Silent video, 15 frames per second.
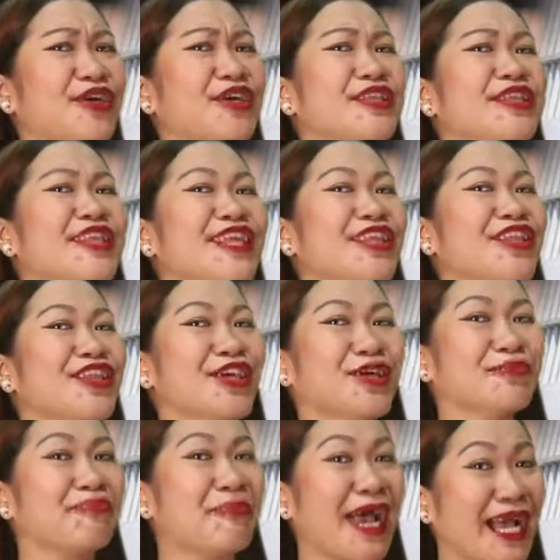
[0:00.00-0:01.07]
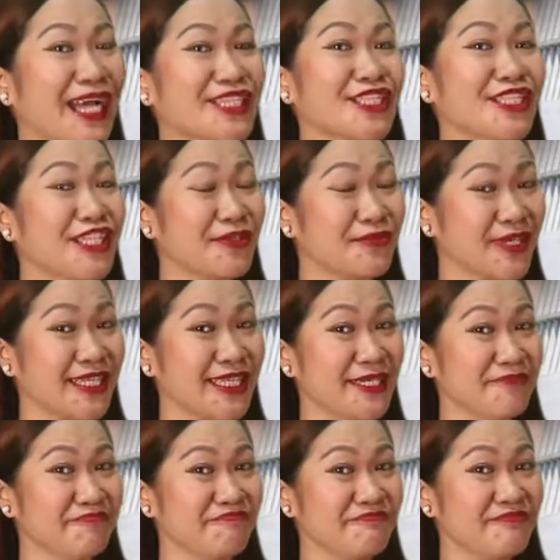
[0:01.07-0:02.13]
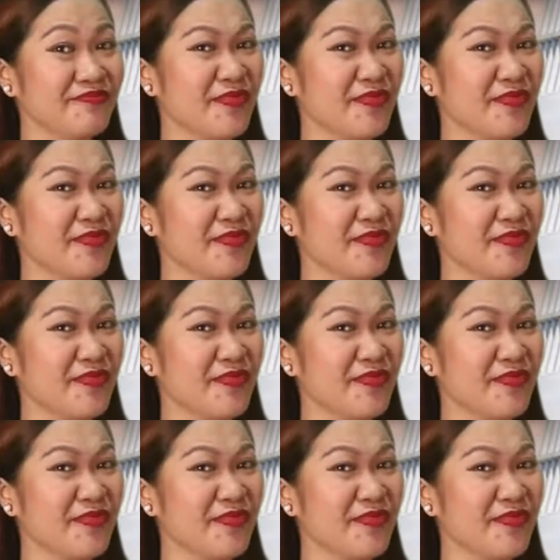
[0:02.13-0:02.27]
you continued your passion in reading?